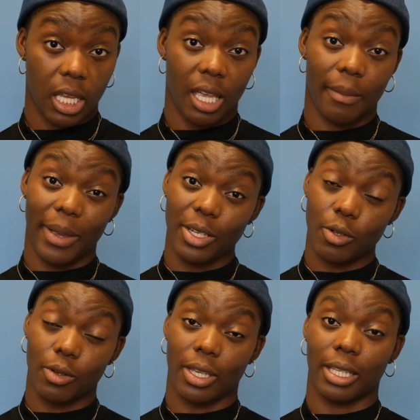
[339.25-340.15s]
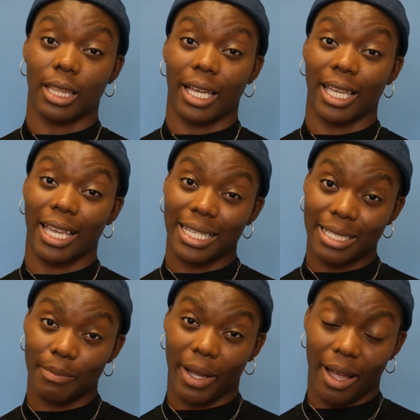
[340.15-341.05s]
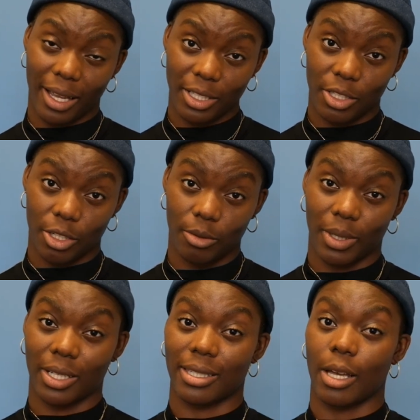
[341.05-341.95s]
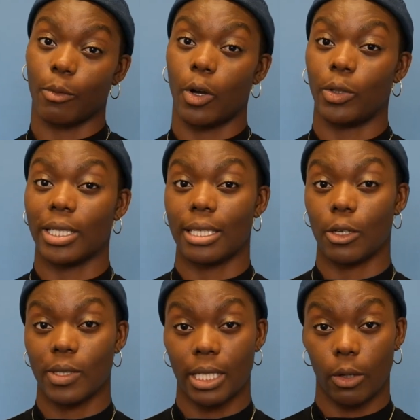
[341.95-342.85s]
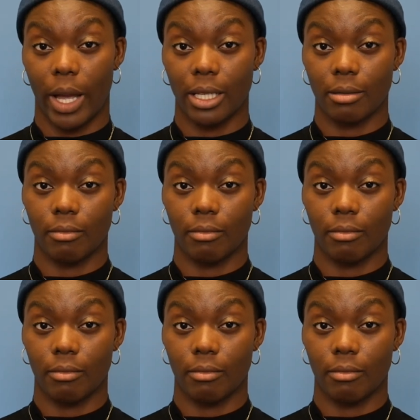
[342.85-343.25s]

And make sure that the light isn't behind you because then we'll only see your silhouette.